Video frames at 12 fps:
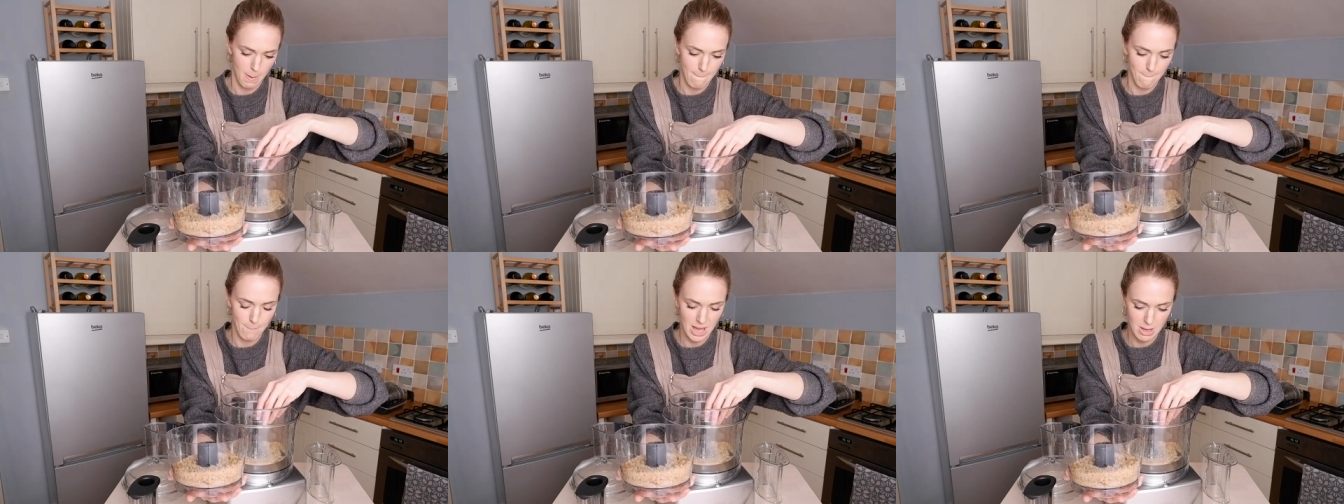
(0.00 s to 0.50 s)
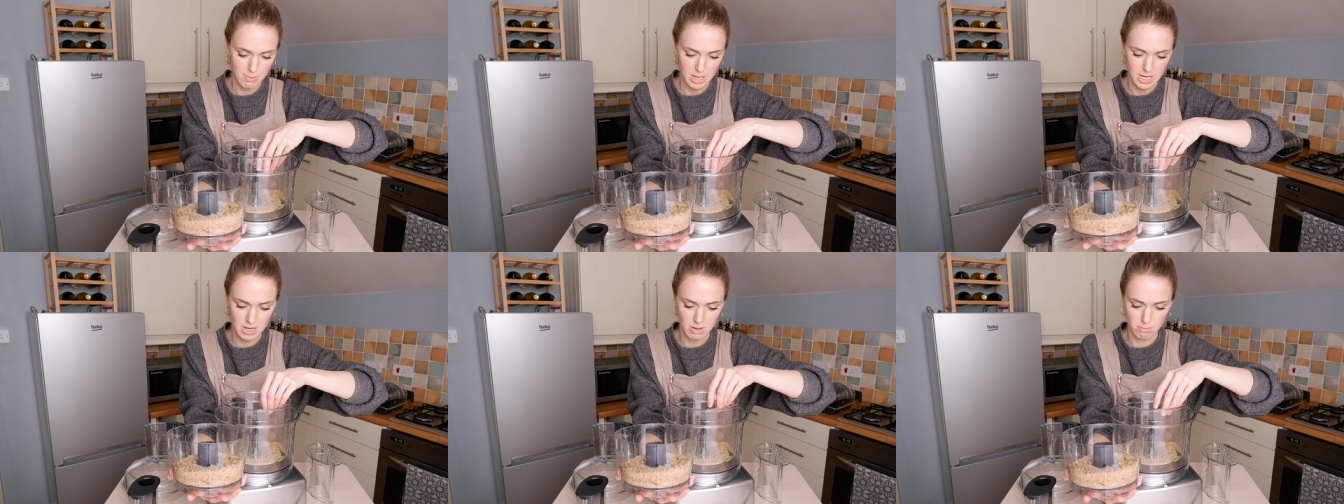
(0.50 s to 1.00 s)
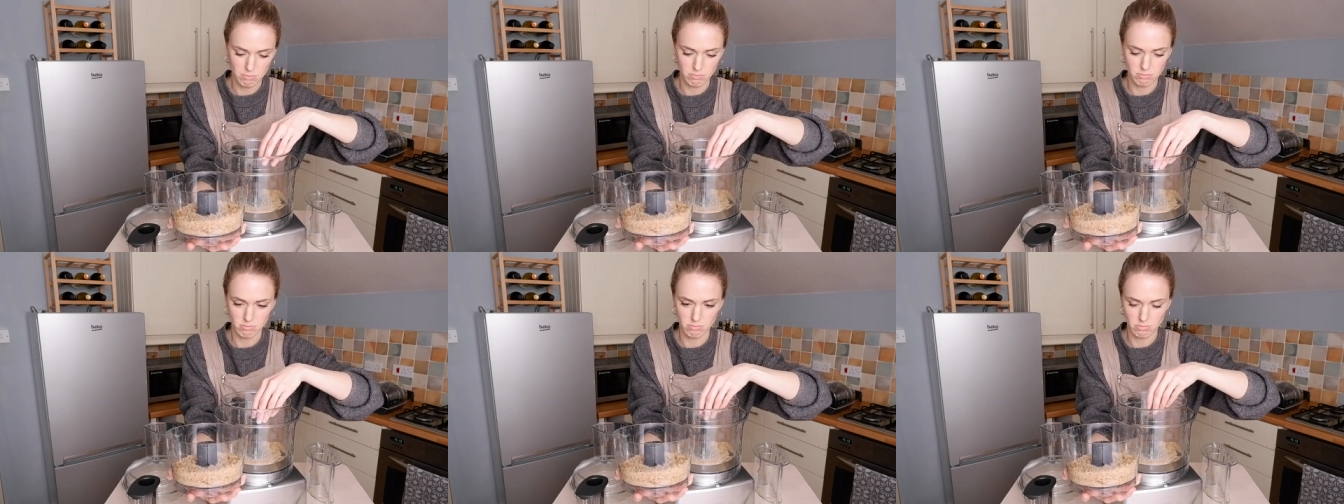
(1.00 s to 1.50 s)
Maybe,
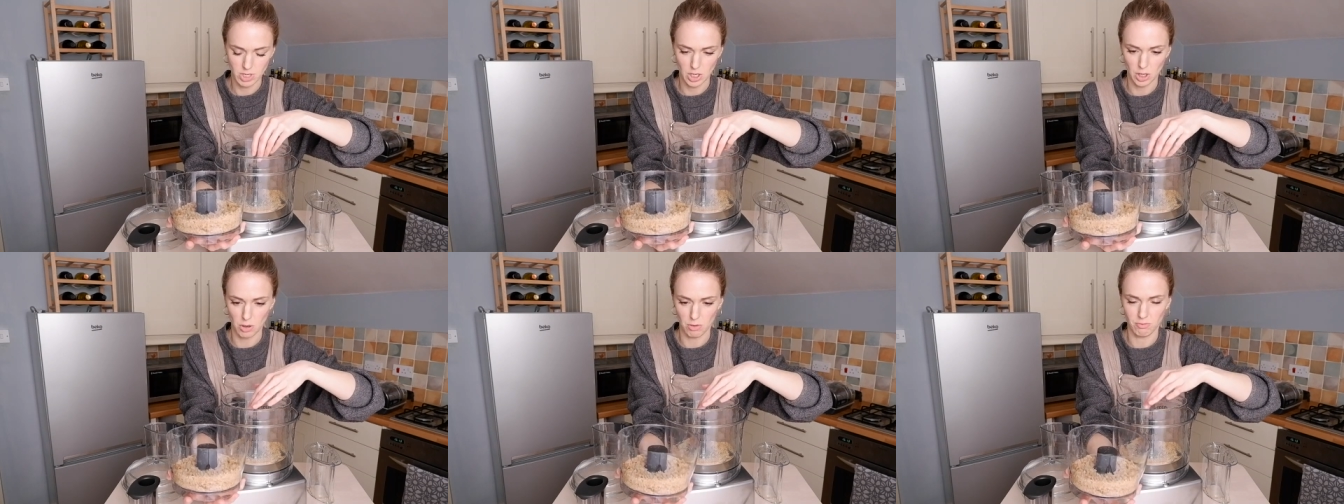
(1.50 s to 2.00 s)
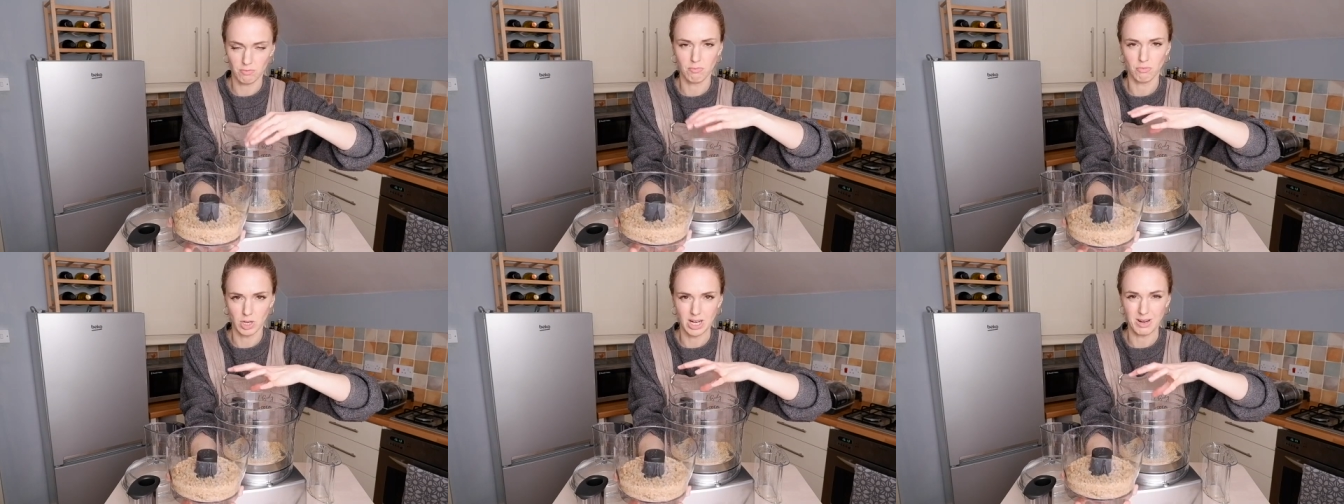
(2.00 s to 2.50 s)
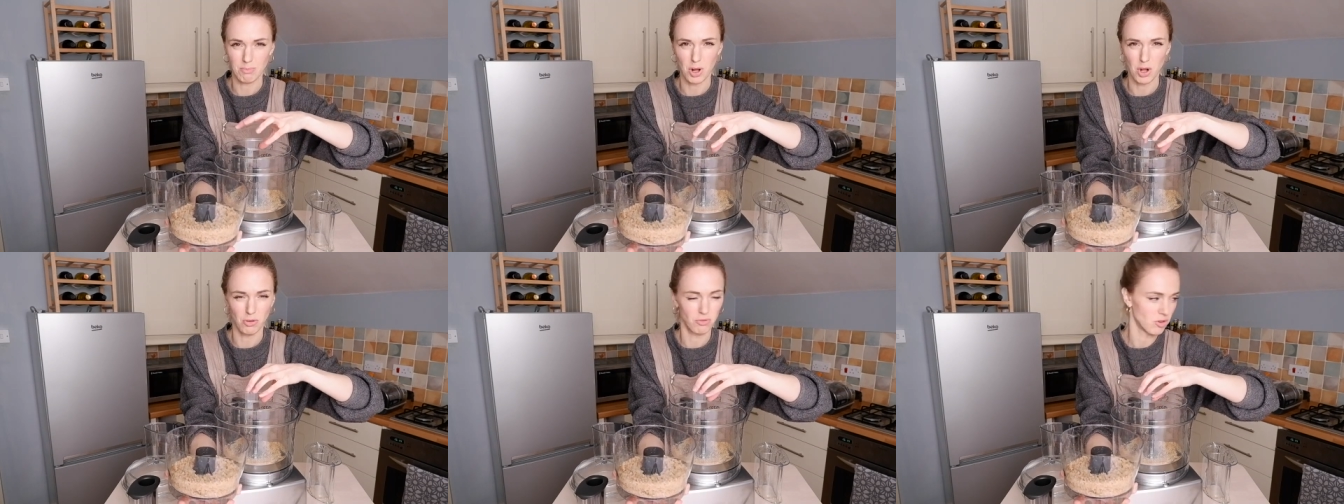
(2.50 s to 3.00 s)
you know, really
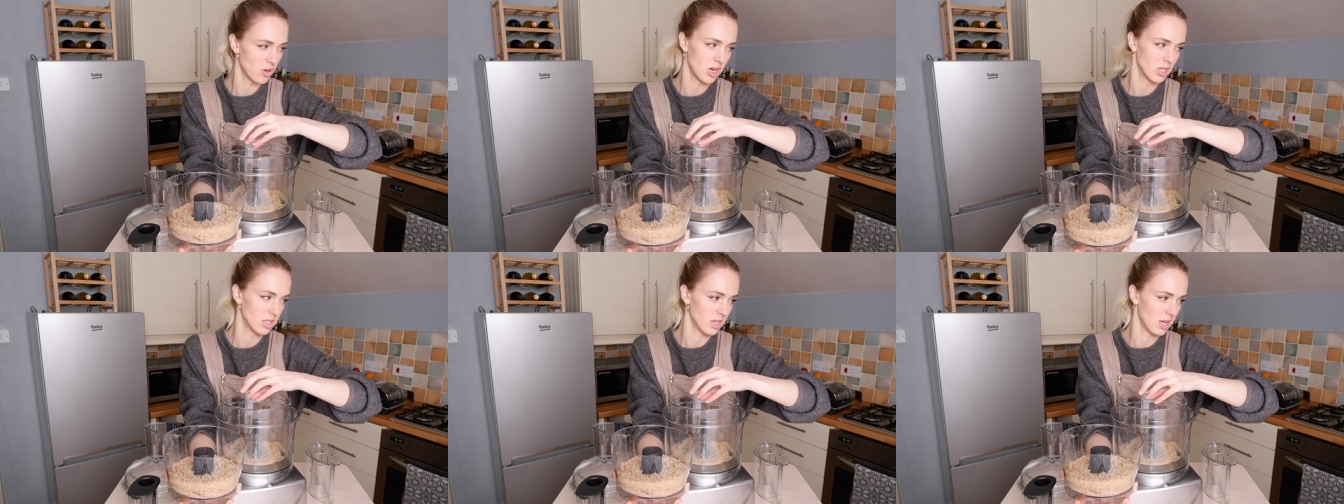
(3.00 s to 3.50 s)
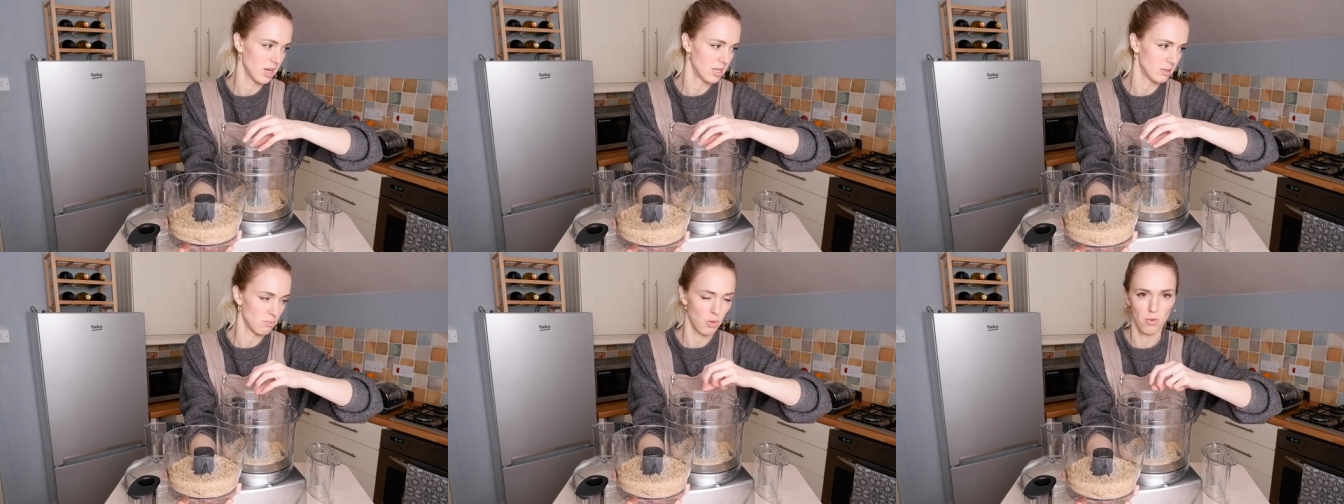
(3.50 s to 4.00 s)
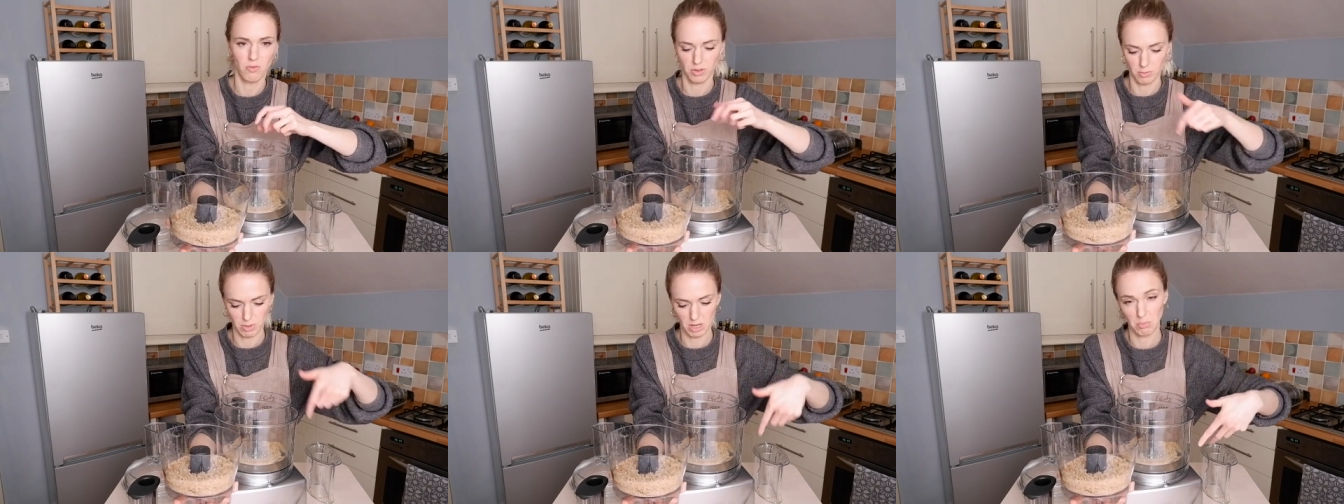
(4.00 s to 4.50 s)
pulverizing is more for
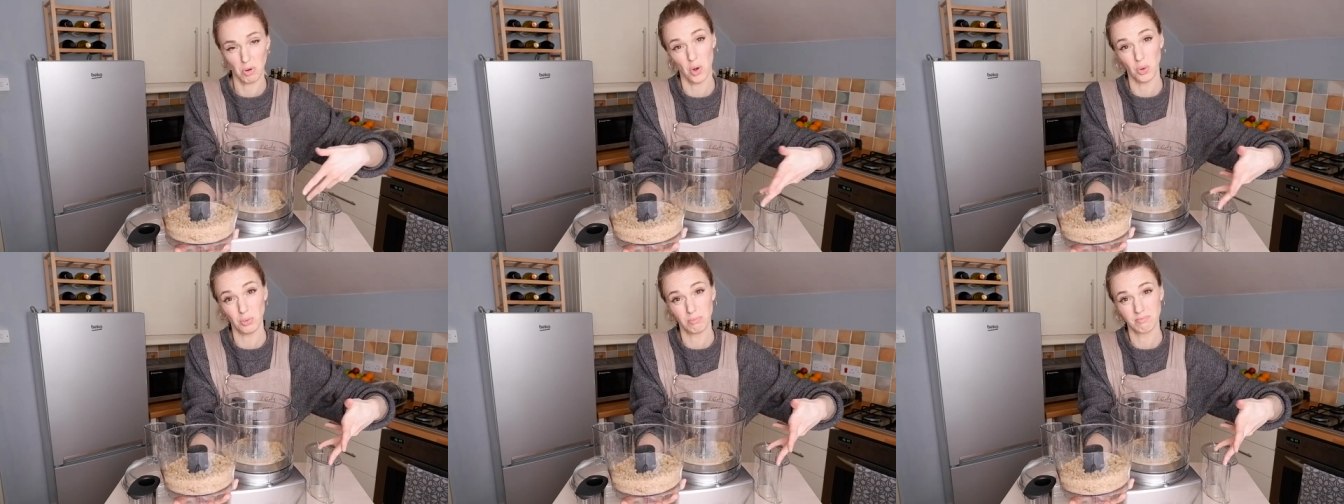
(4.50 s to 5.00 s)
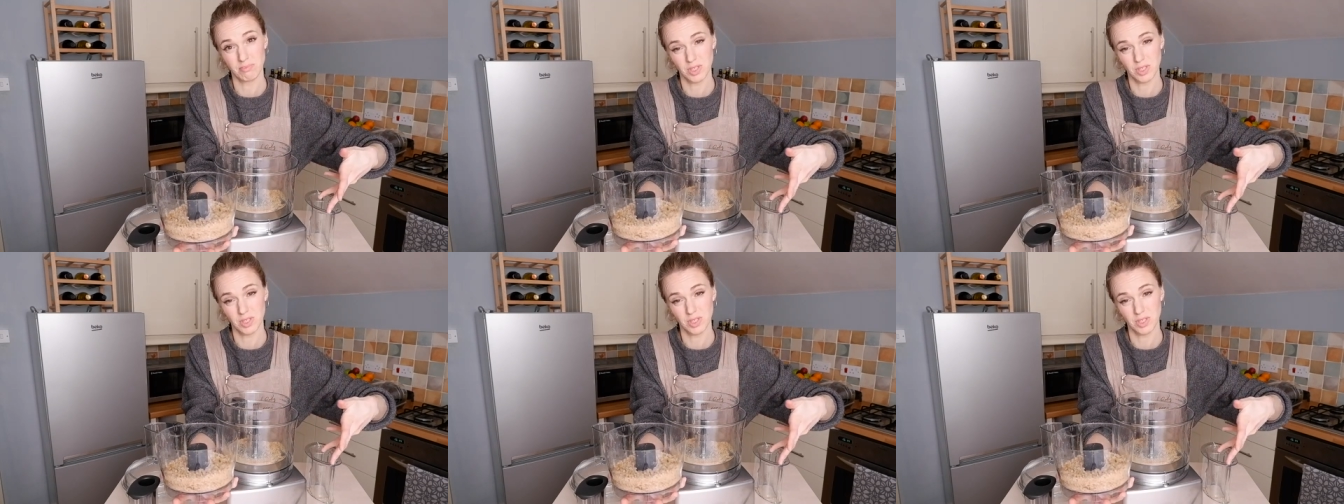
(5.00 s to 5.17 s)
the big bowl.